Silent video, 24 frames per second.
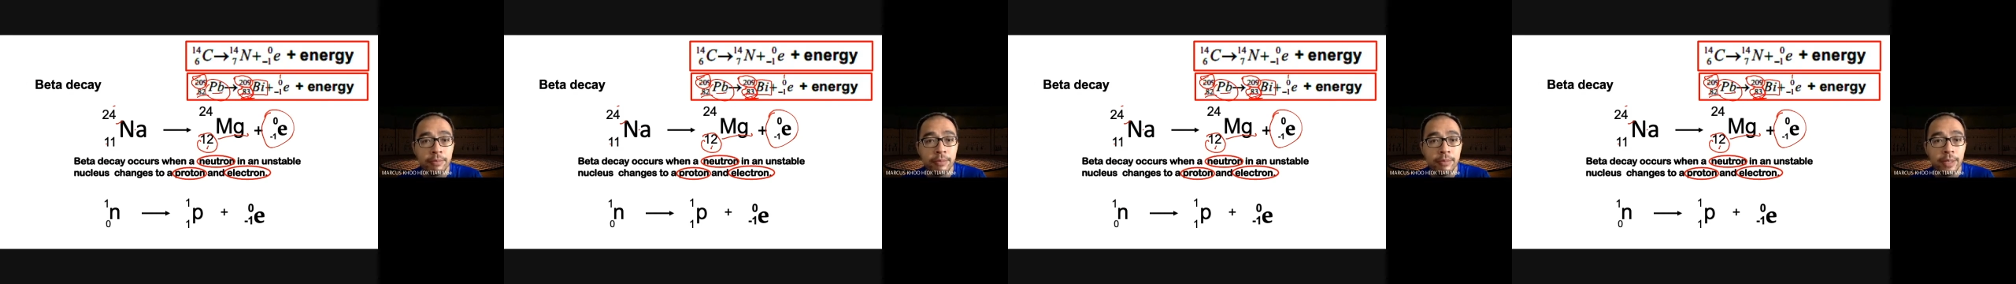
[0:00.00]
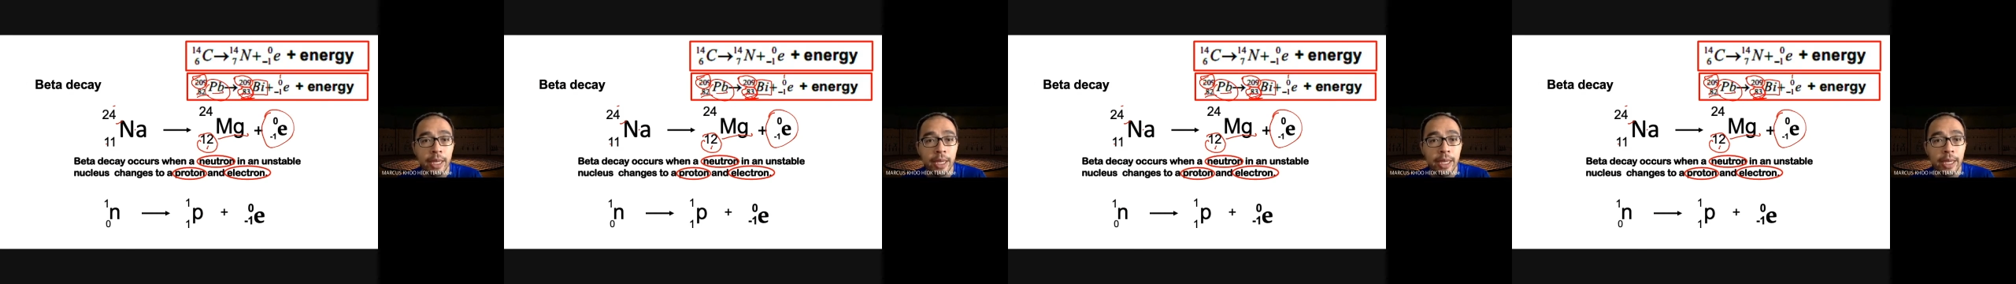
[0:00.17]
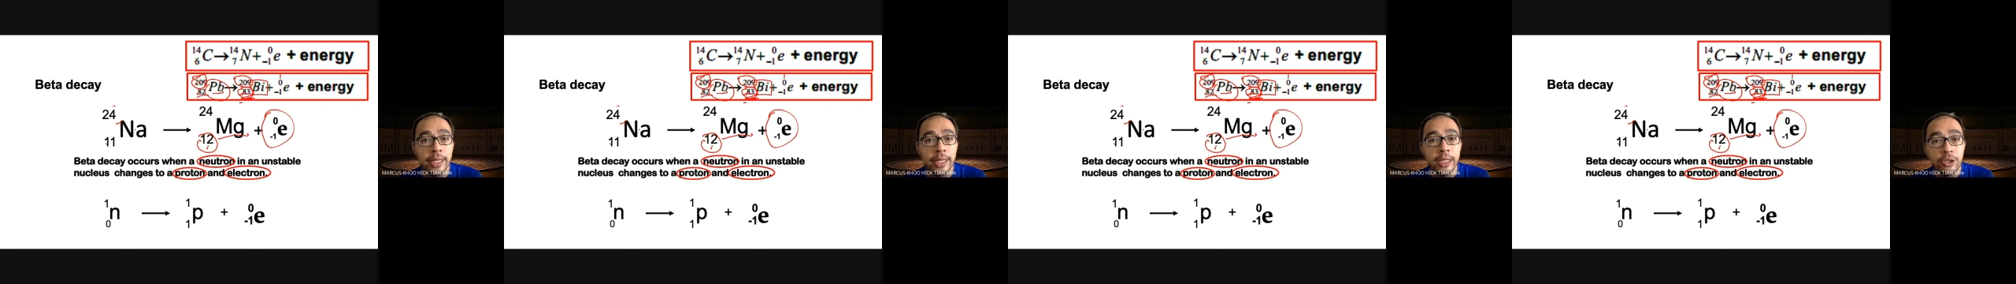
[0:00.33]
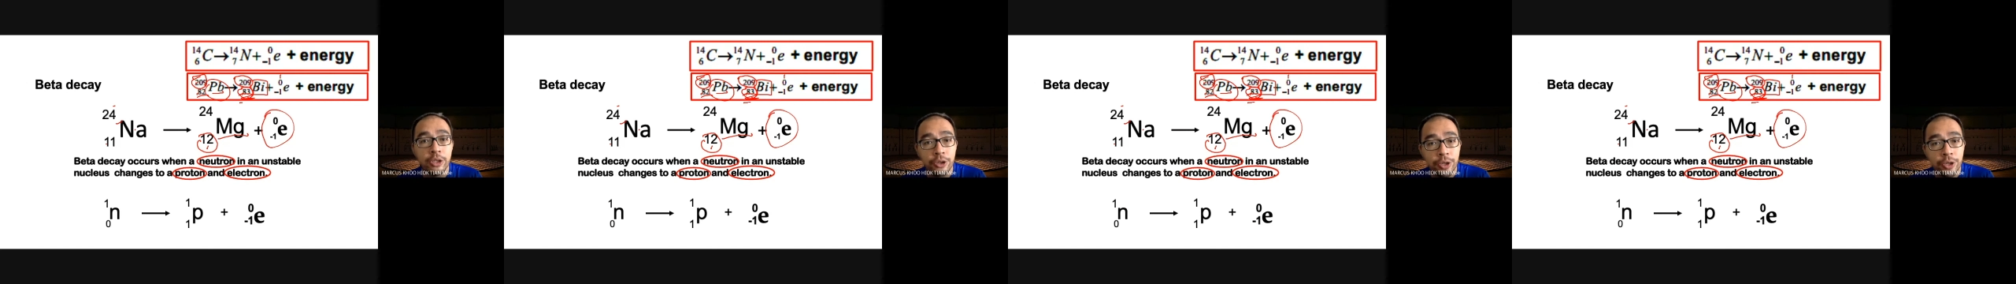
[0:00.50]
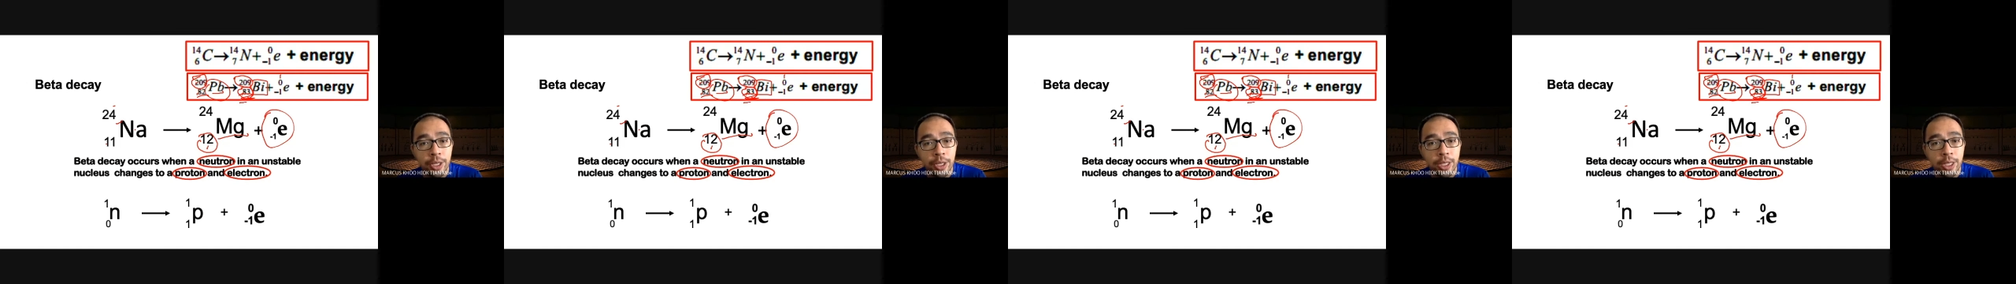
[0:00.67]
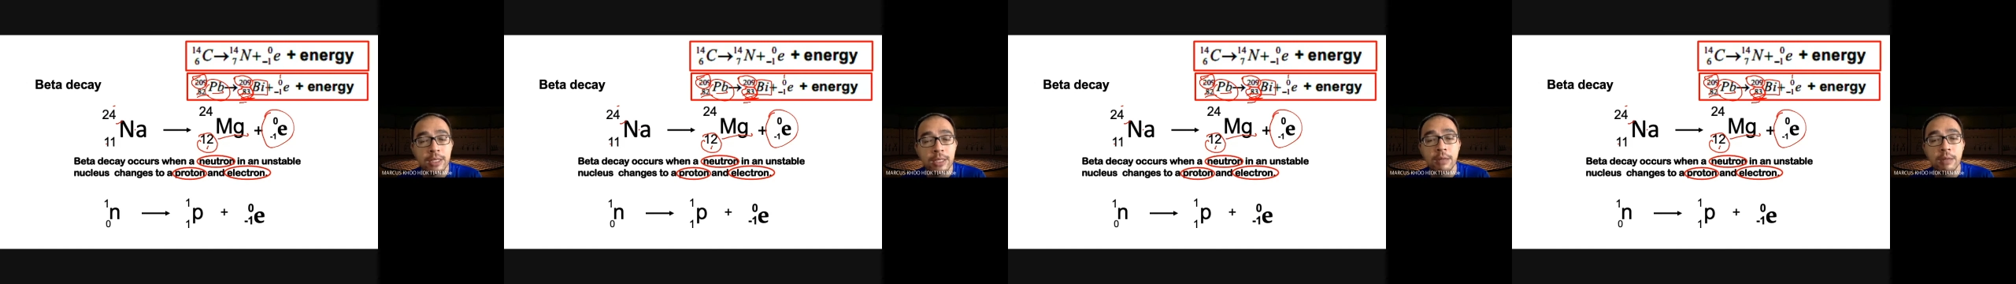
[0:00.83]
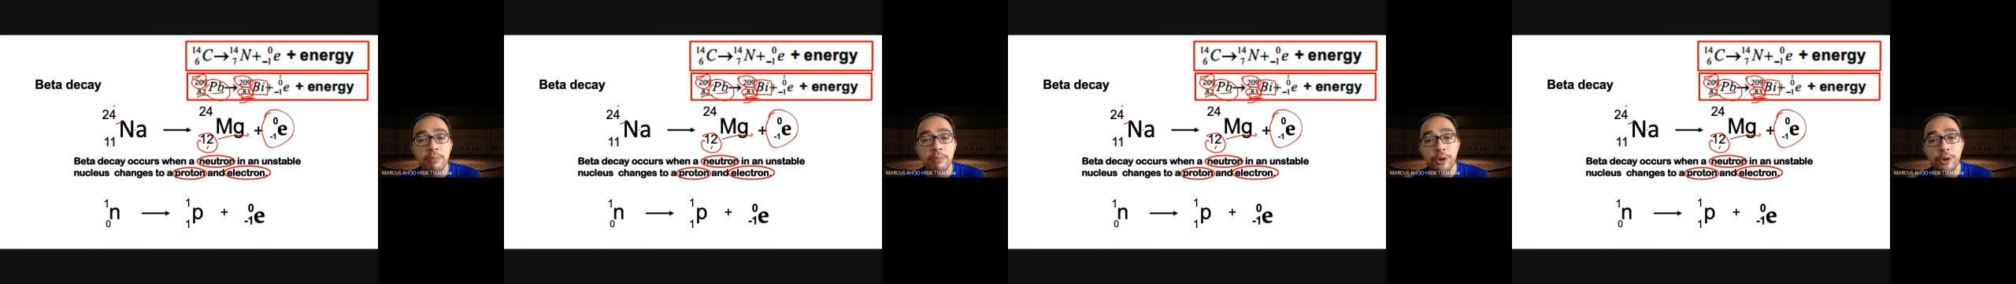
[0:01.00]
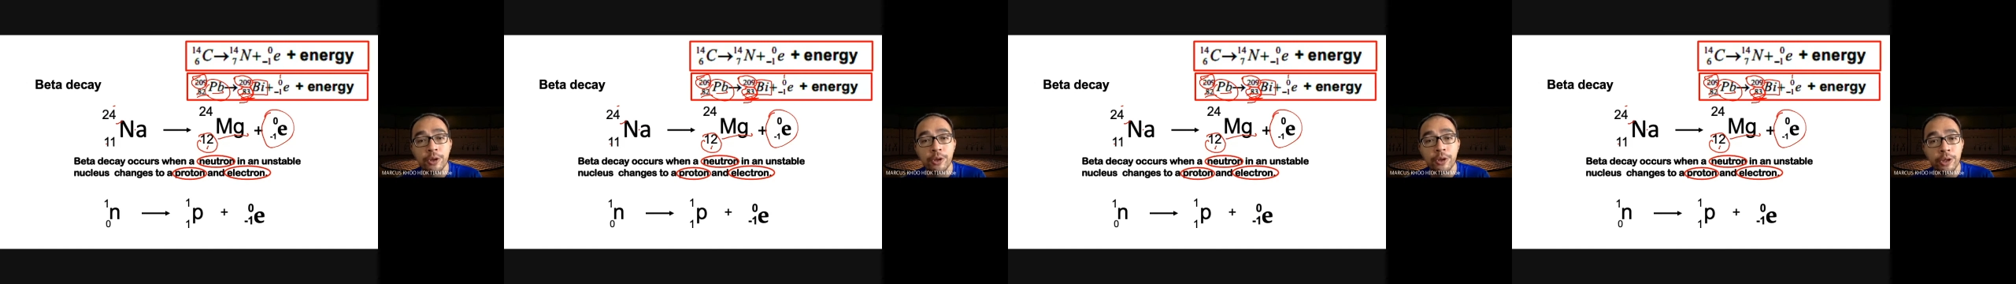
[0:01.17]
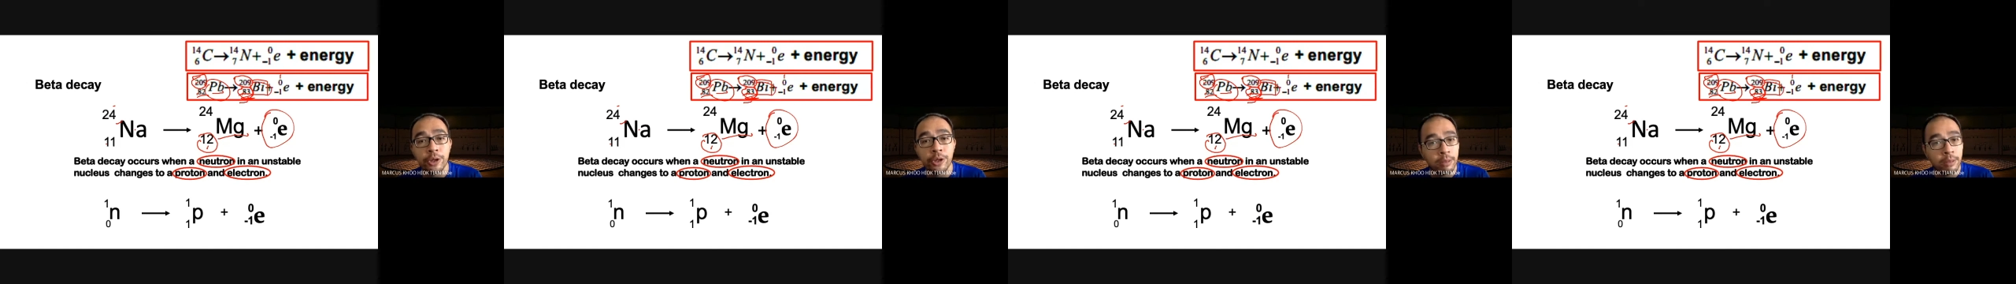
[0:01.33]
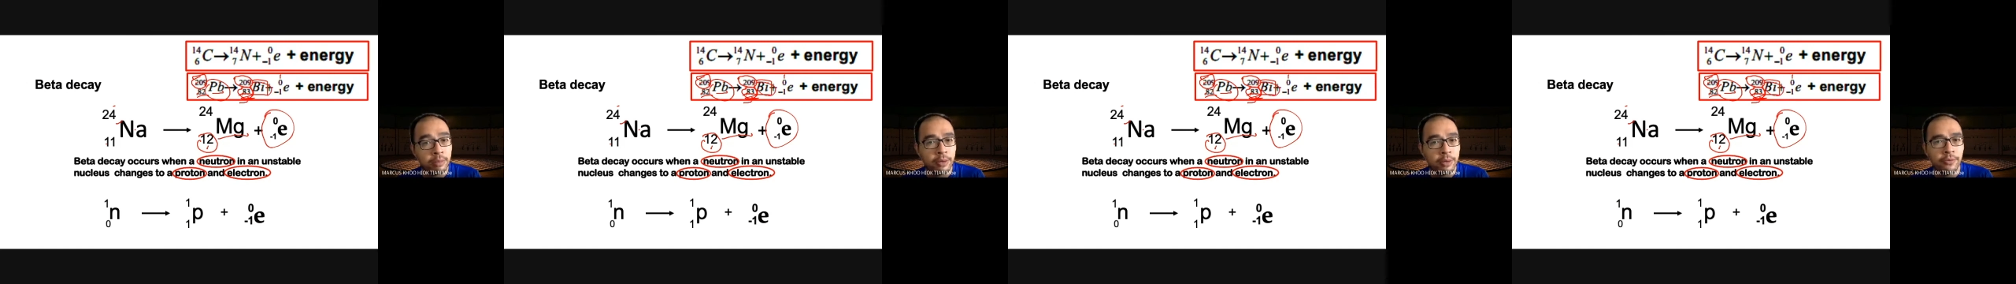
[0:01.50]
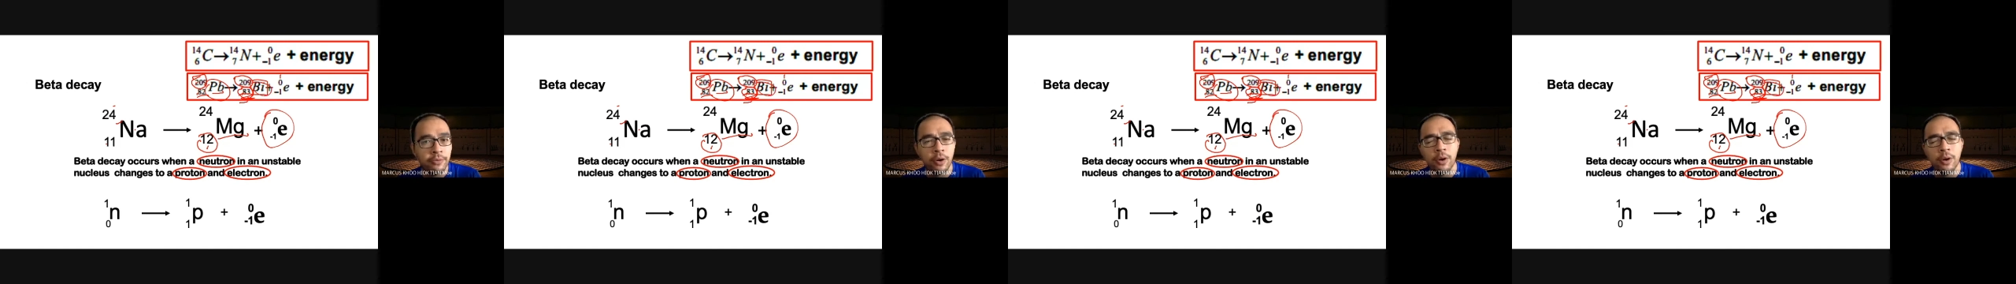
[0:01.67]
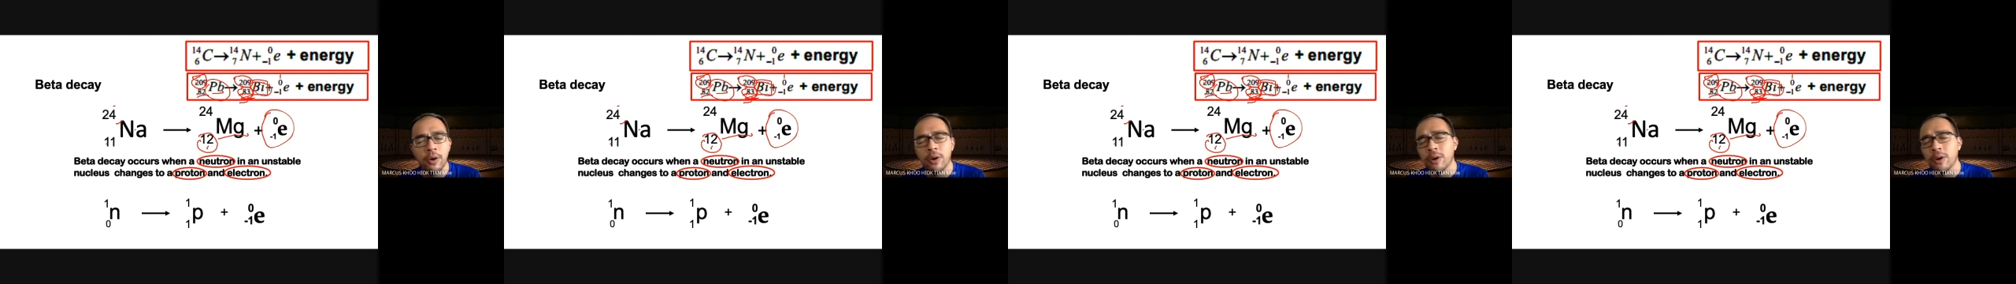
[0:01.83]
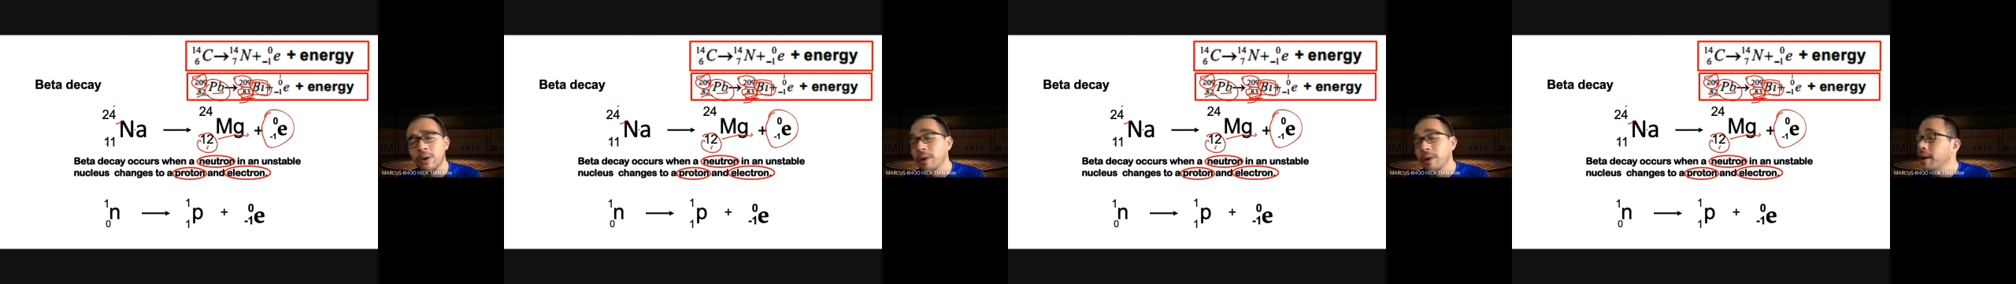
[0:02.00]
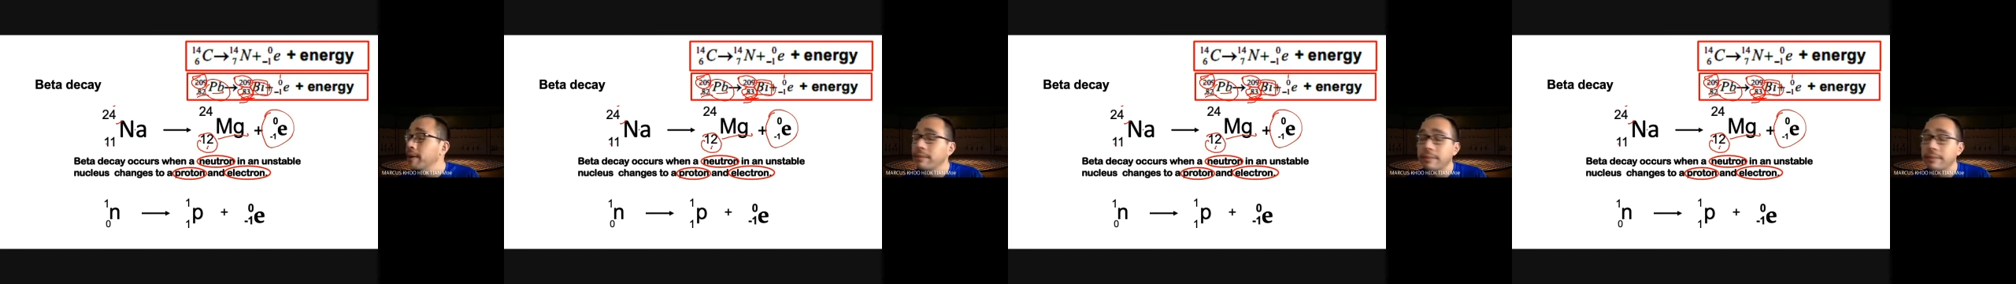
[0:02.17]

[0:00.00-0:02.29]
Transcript: 83 is the proton number for,